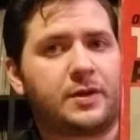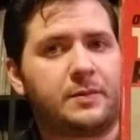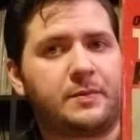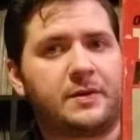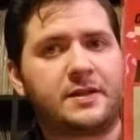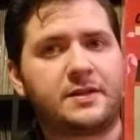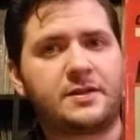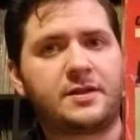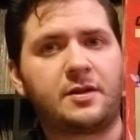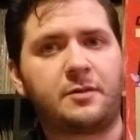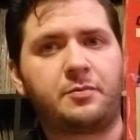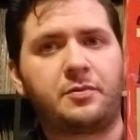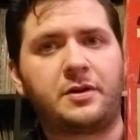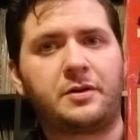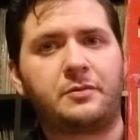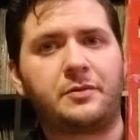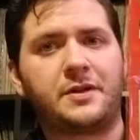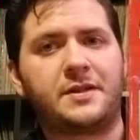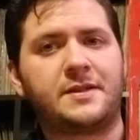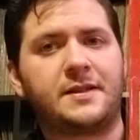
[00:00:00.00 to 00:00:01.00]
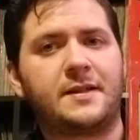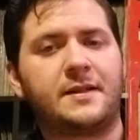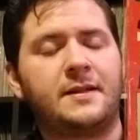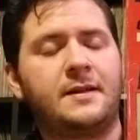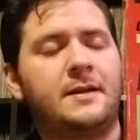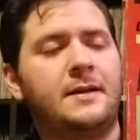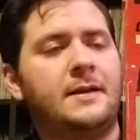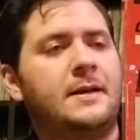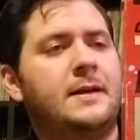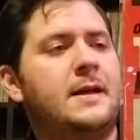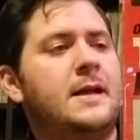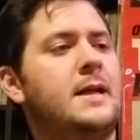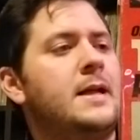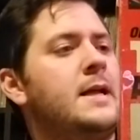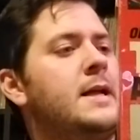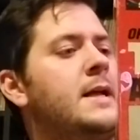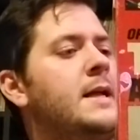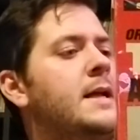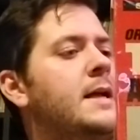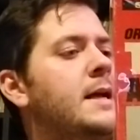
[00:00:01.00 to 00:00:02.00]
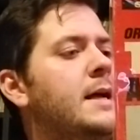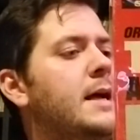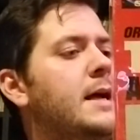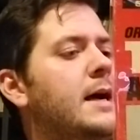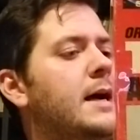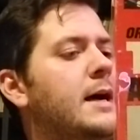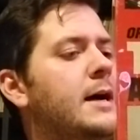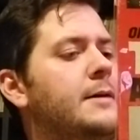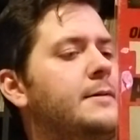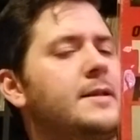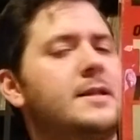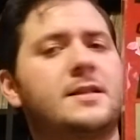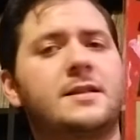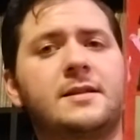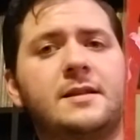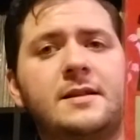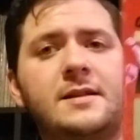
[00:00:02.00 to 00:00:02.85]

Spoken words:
but it's still pretty recent. This is a